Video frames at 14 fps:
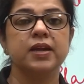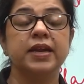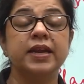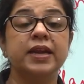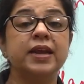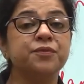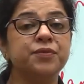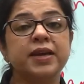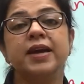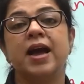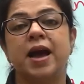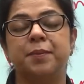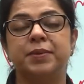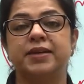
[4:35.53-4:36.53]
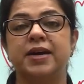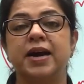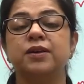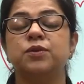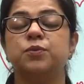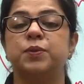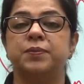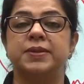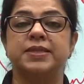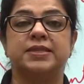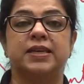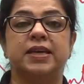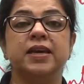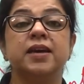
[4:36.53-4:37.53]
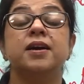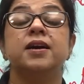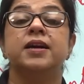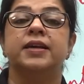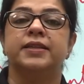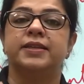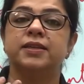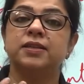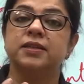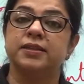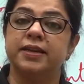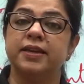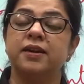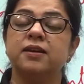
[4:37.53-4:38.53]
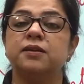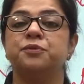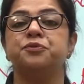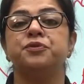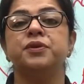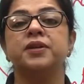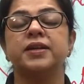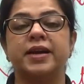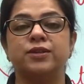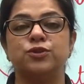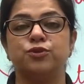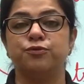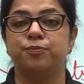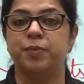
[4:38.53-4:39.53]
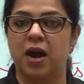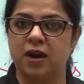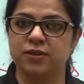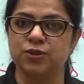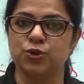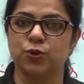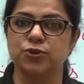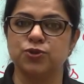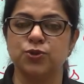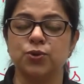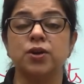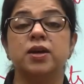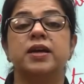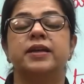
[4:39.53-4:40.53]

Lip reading: In every habitat, we will see that there are different kinds of plants also,